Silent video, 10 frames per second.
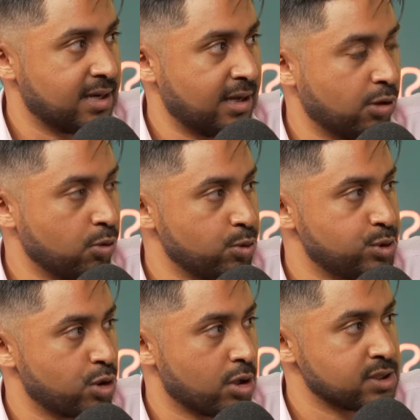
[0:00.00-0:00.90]
huge
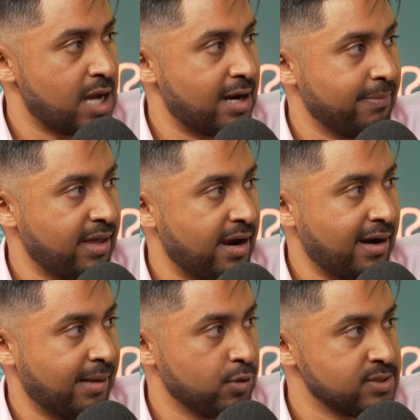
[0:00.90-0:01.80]
cost item there, and
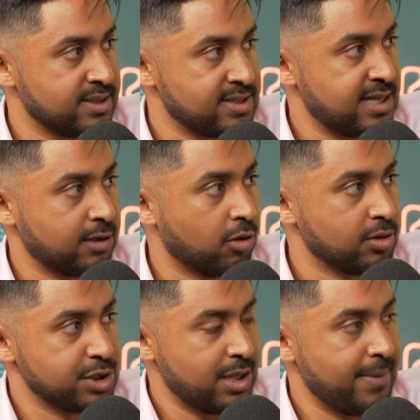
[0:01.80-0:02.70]
I'm using this
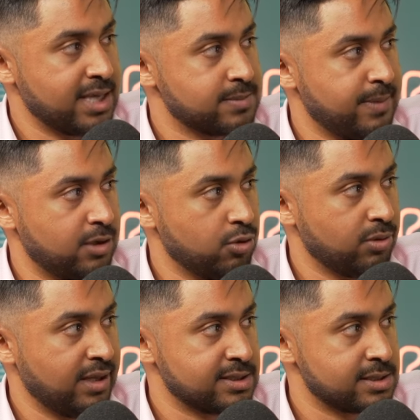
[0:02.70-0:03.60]
technology that makes me do
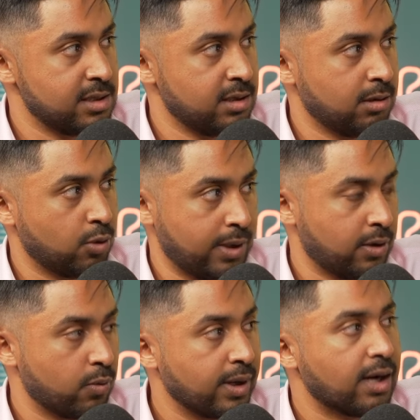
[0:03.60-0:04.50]
things quicker and
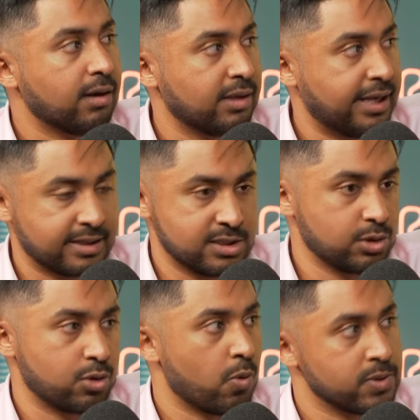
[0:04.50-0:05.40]
quicker, like this should
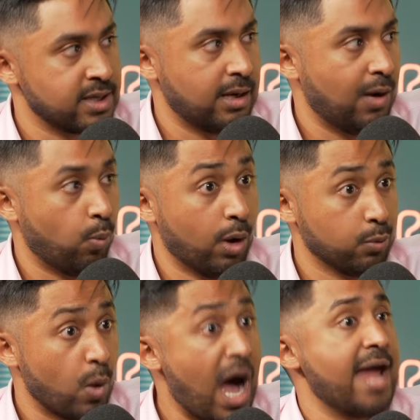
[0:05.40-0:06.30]
cause a
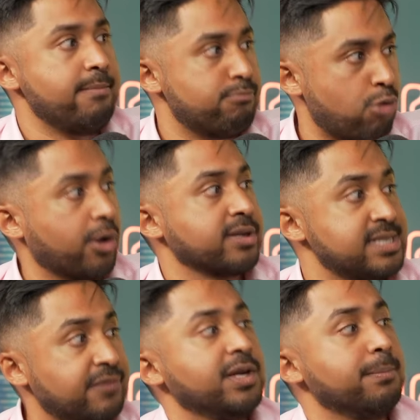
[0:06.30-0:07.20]
worldwide
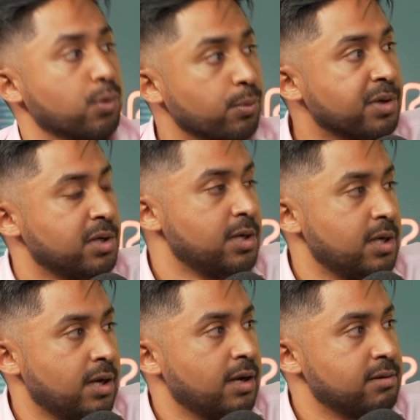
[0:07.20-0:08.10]
productivity boom.
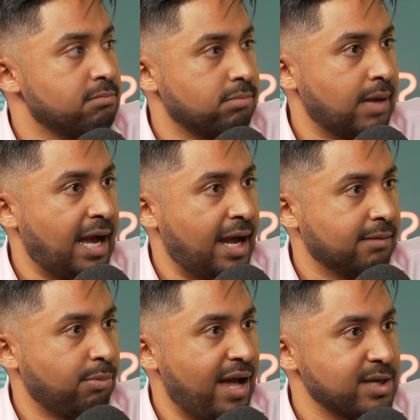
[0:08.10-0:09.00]

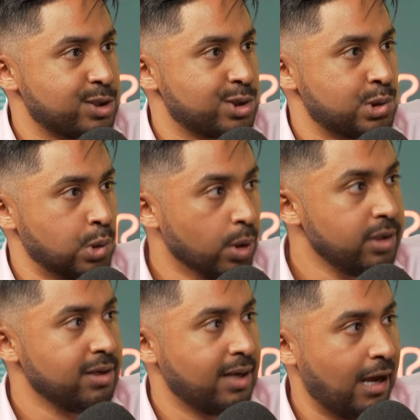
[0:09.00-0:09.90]
That
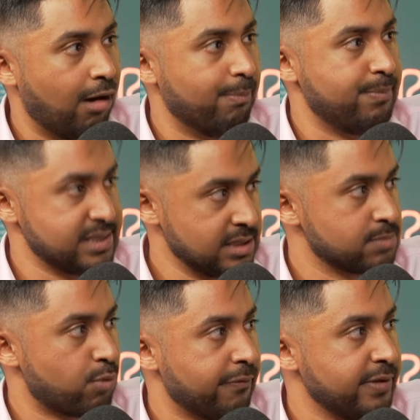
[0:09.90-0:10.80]
should help business
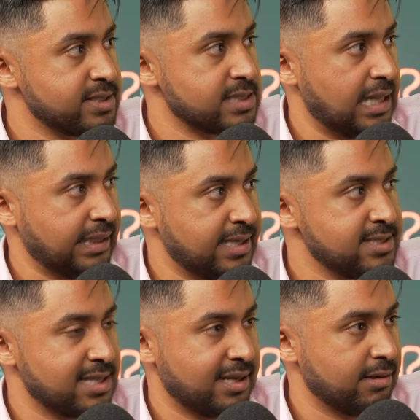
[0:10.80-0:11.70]
profits at
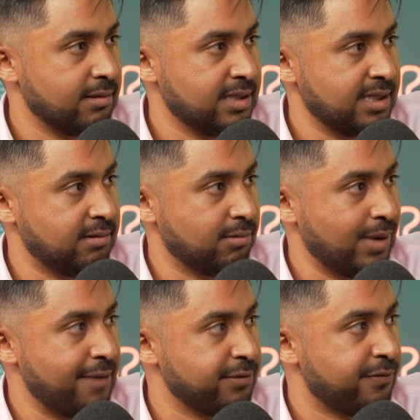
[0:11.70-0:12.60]
least, and then we
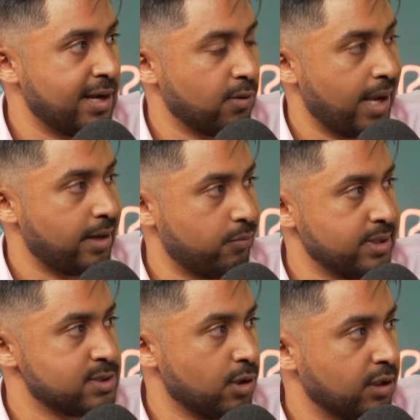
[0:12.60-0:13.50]
have to find a way to
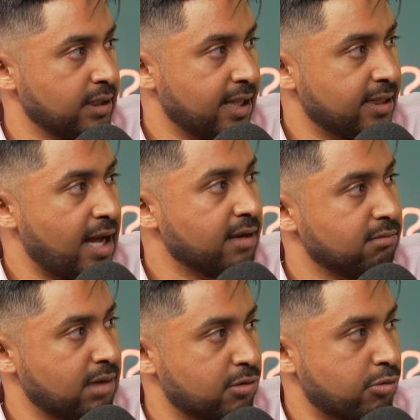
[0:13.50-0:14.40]
recirculate that
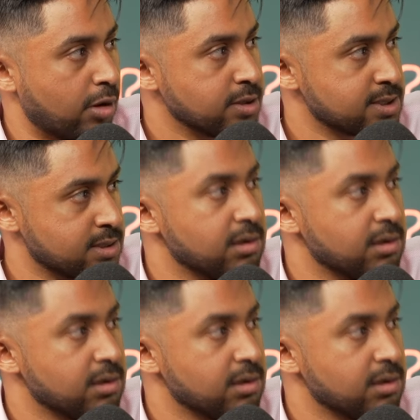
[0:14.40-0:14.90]
across